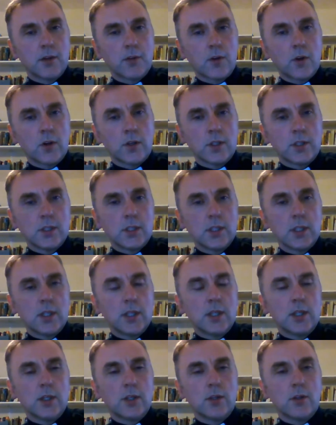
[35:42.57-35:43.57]
And of course,
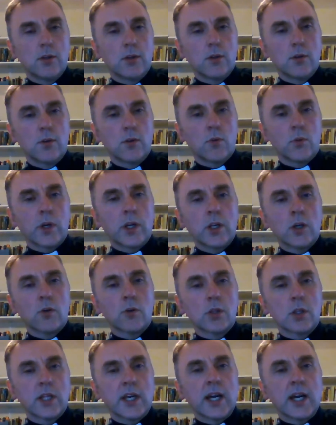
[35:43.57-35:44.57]
we
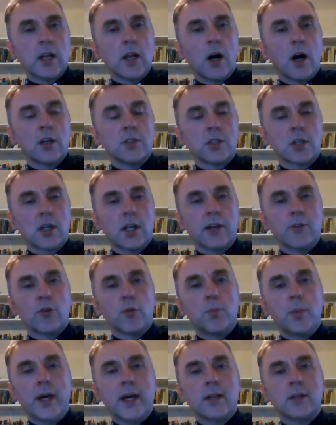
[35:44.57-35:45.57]
know theologically
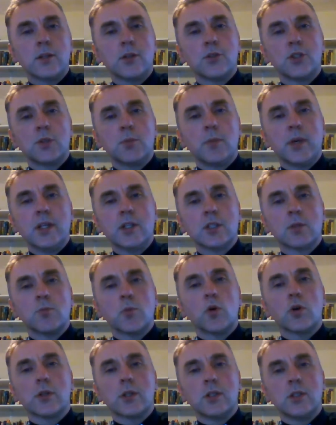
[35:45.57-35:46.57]
repentance
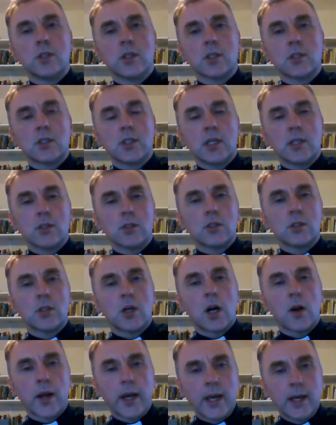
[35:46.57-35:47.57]
means more than just saying
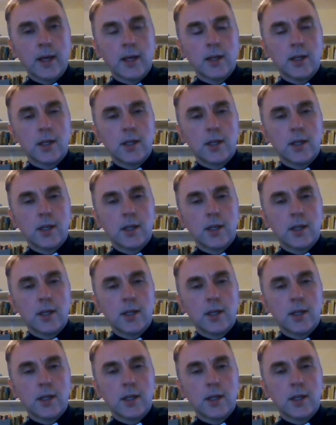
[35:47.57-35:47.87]
sorry.